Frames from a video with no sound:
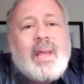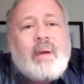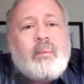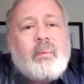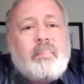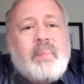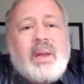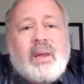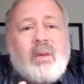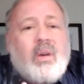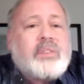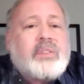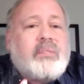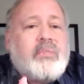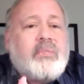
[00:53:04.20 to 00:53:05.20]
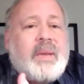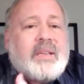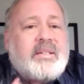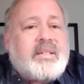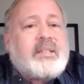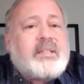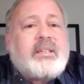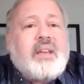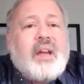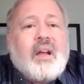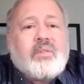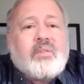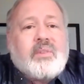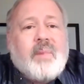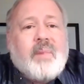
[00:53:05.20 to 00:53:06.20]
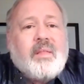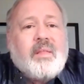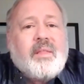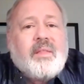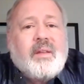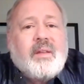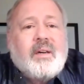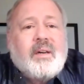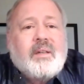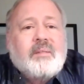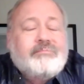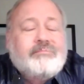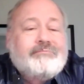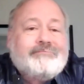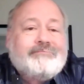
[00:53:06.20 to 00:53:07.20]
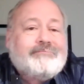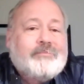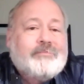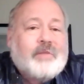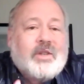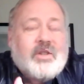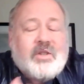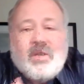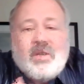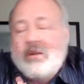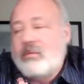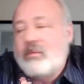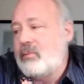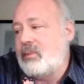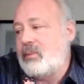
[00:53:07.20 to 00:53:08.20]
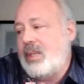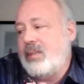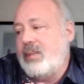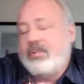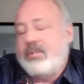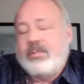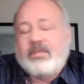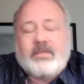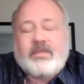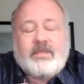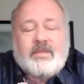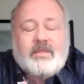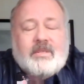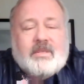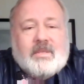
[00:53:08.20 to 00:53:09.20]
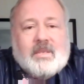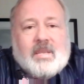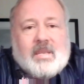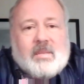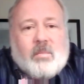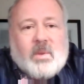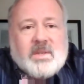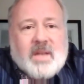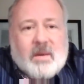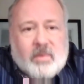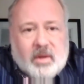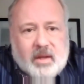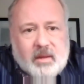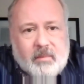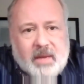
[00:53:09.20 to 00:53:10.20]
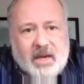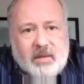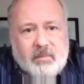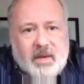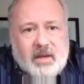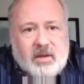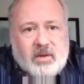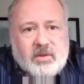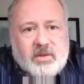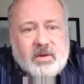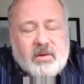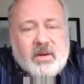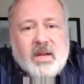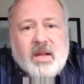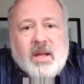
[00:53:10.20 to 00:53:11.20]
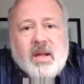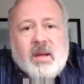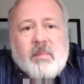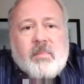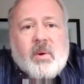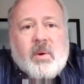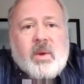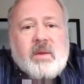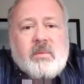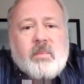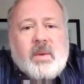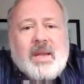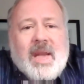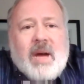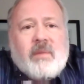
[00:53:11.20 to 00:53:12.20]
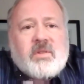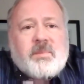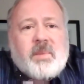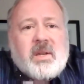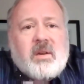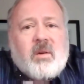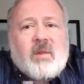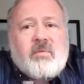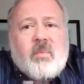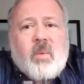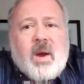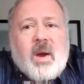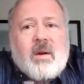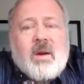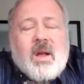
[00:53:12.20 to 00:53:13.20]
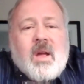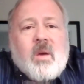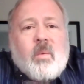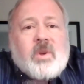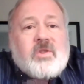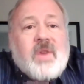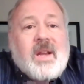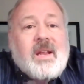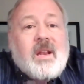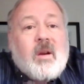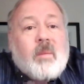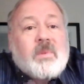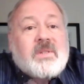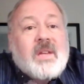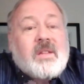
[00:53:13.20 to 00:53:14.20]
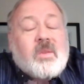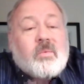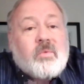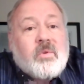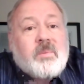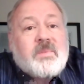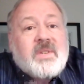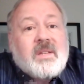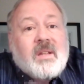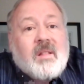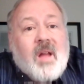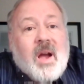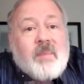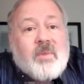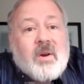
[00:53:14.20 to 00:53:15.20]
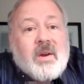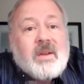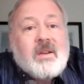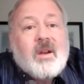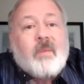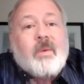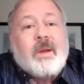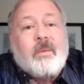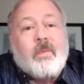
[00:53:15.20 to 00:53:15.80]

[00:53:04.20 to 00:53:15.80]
that would be a cost of about sixty dollars a month, um, which you know is was not really the main main concern. But we we now have split it off where we're treating it almost like the rooms in the library. You know, we